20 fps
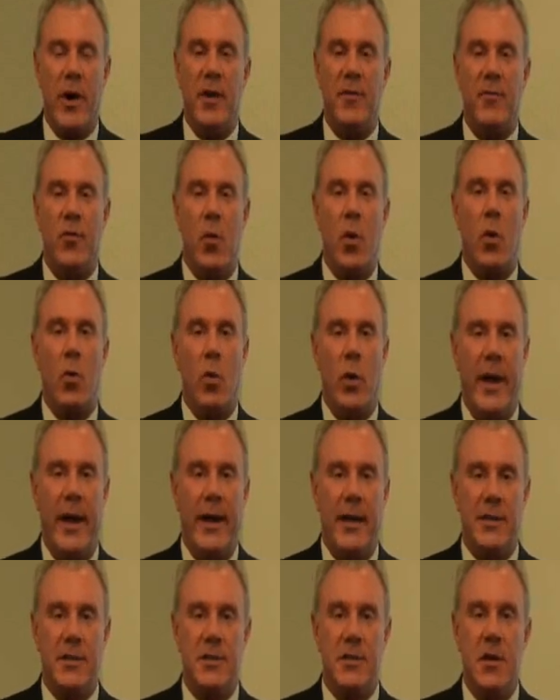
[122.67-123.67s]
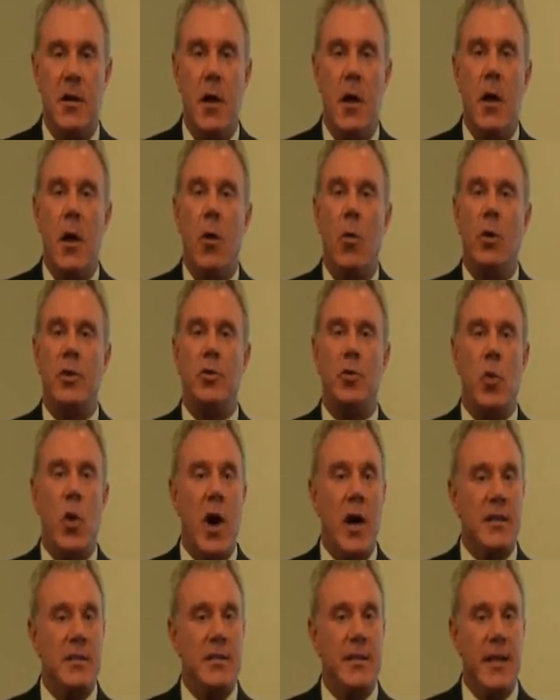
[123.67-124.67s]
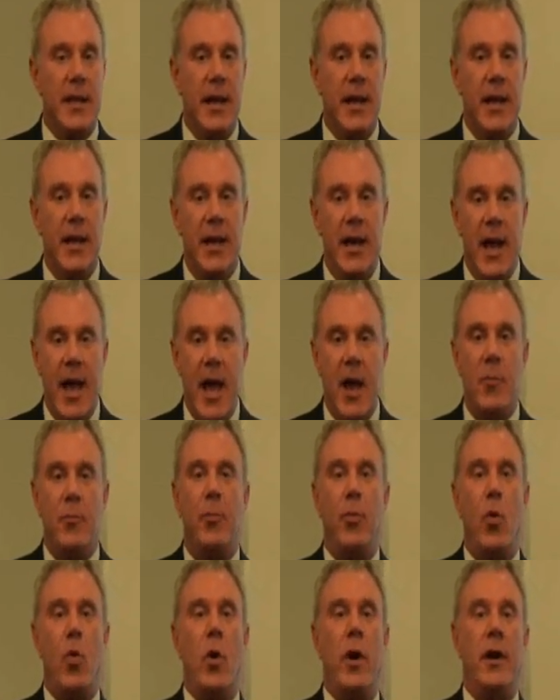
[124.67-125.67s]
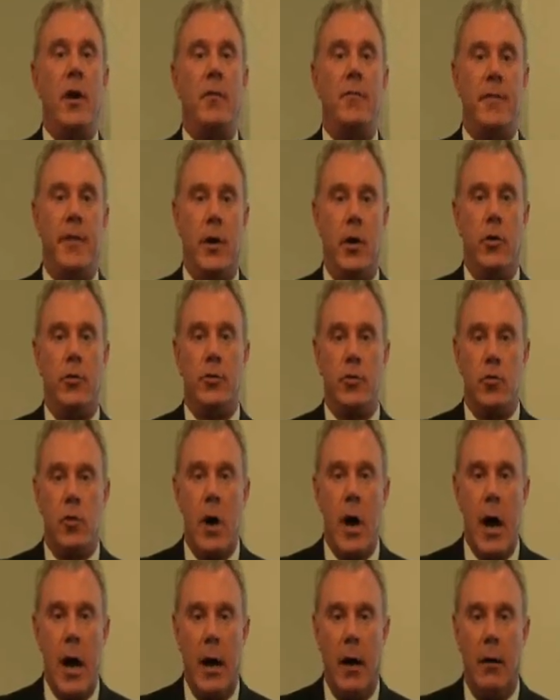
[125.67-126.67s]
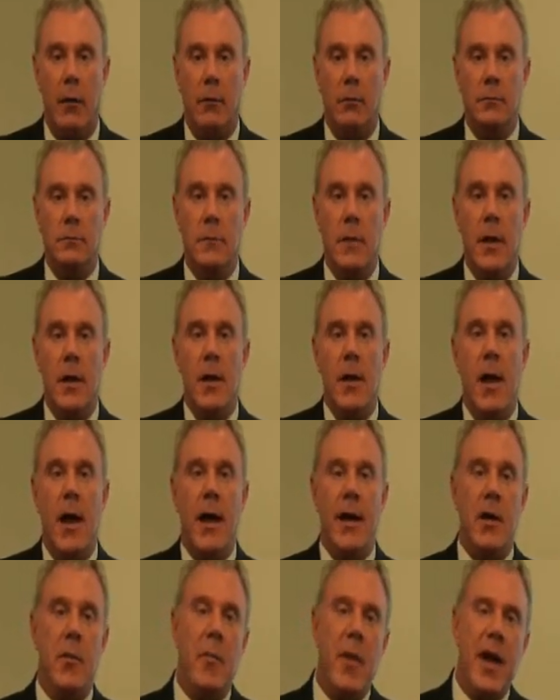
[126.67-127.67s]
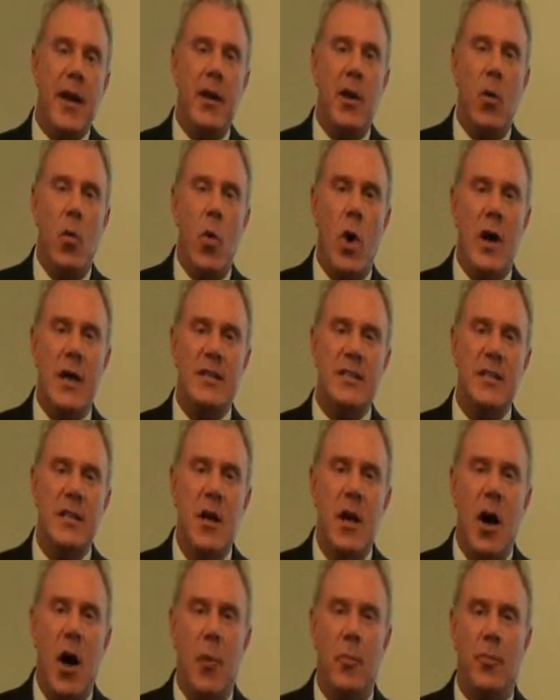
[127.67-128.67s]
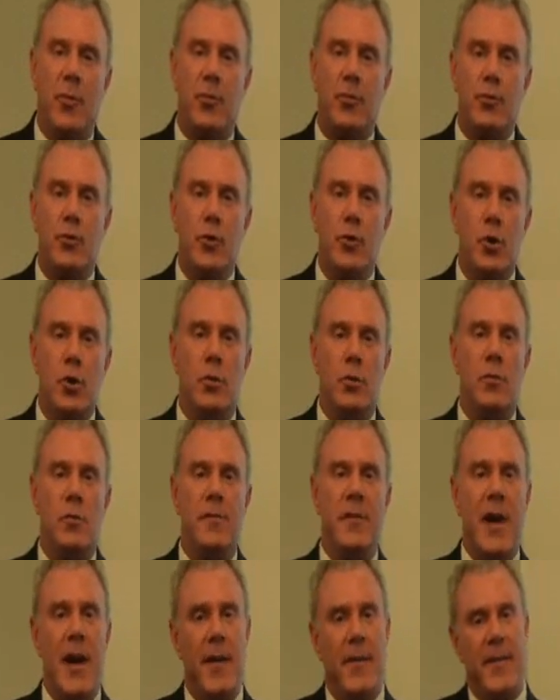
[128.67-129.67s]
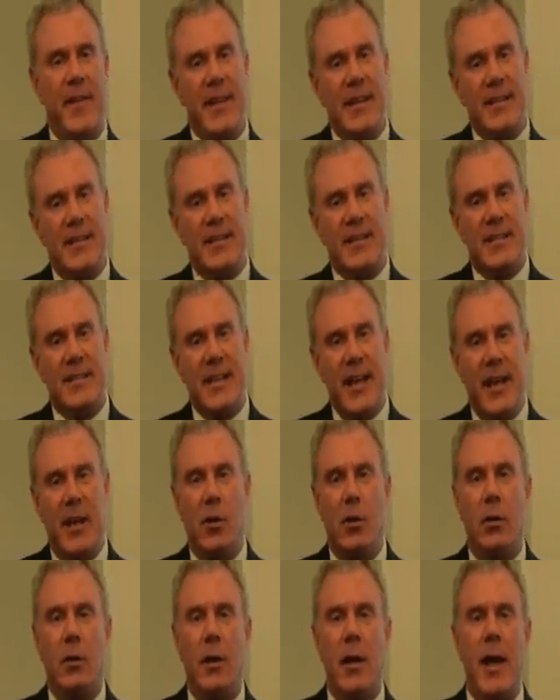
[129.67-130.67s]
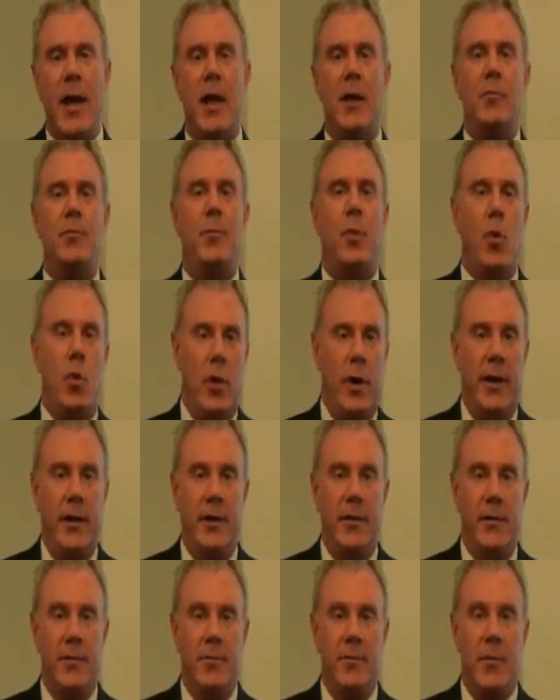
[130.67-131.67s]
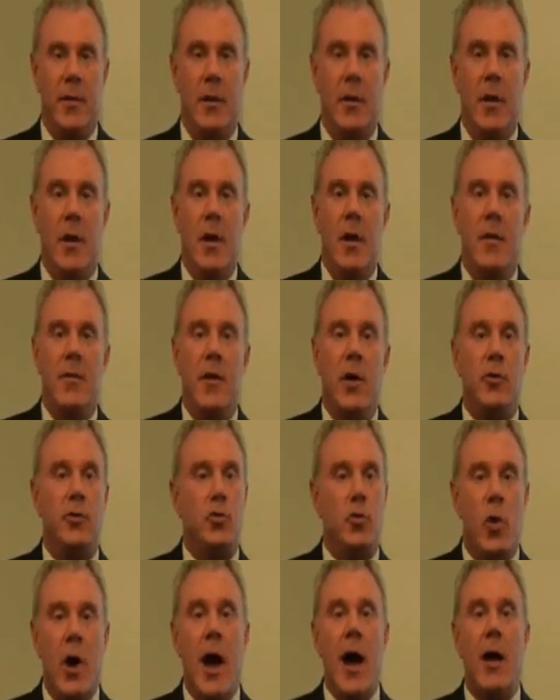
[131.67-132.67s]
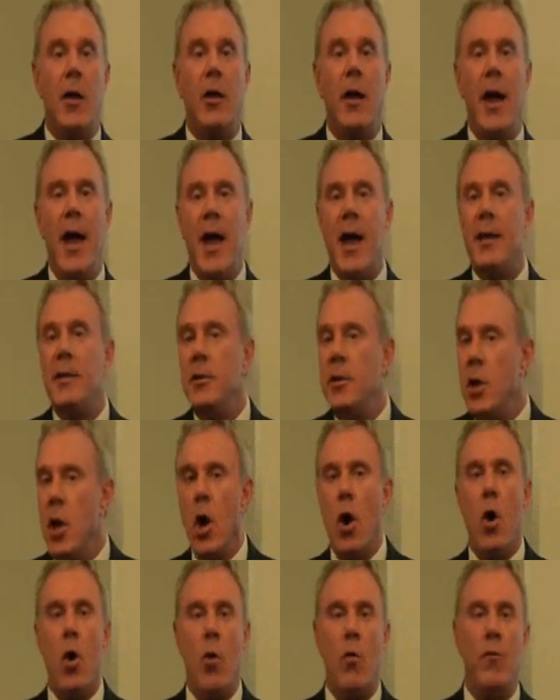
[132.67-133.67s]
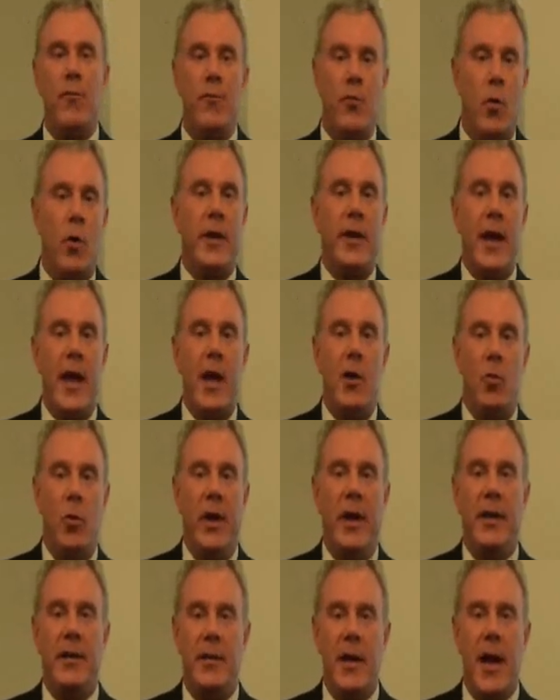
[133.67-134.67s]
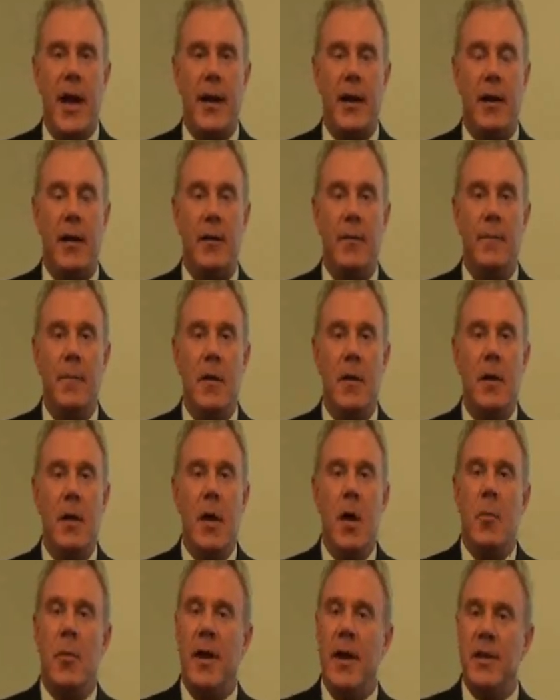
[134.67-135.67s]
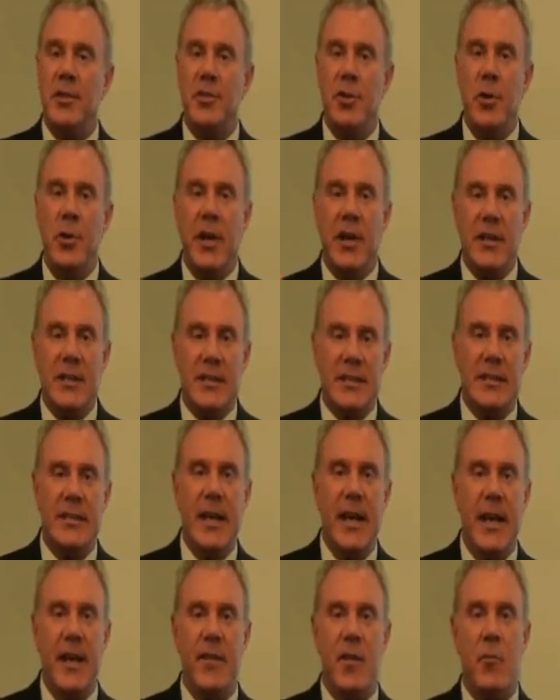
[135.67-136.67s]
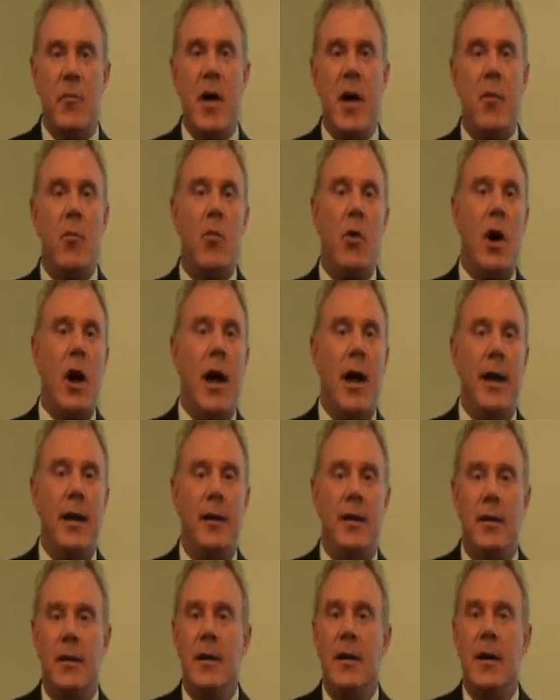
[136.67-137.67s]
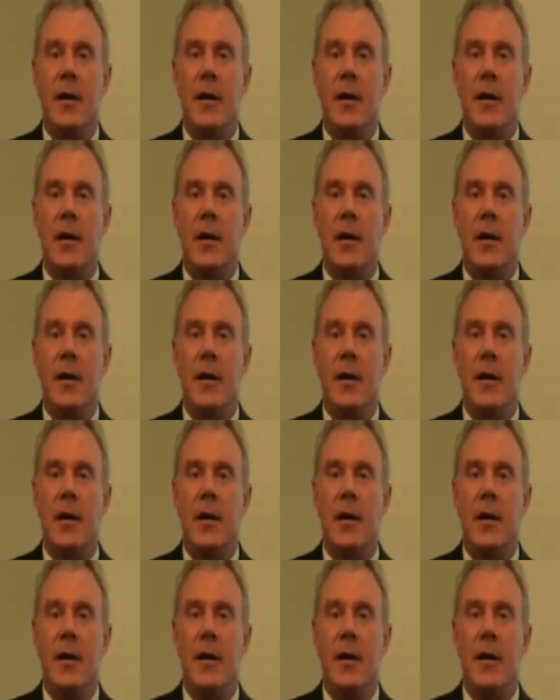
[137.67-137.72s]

24 weeks, which was the endpoint of their trial. And Namenda was approved on this single endpoint. Their trial had no 48-week data. But as you can see, the Memrite